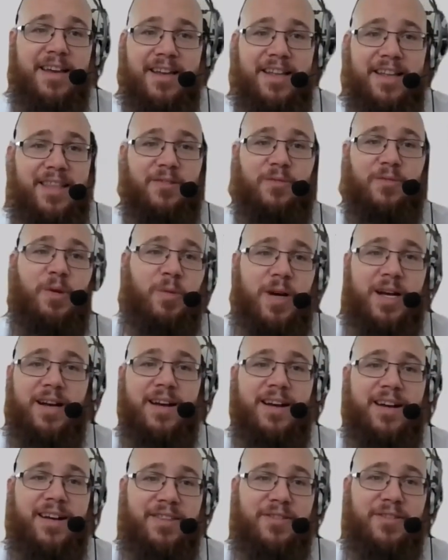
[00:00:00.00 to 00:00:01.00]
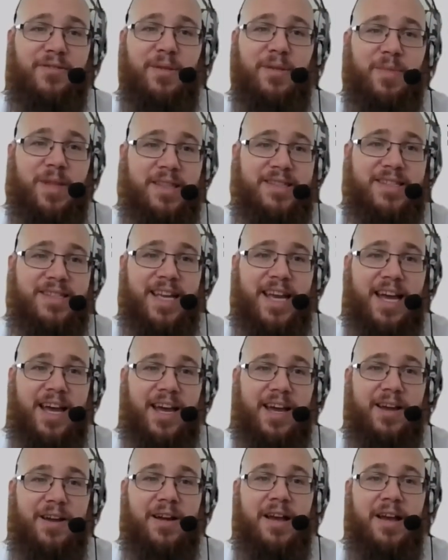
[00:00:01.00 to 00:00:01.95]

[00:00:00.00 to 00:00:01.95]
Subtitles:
than we were 3 months ago.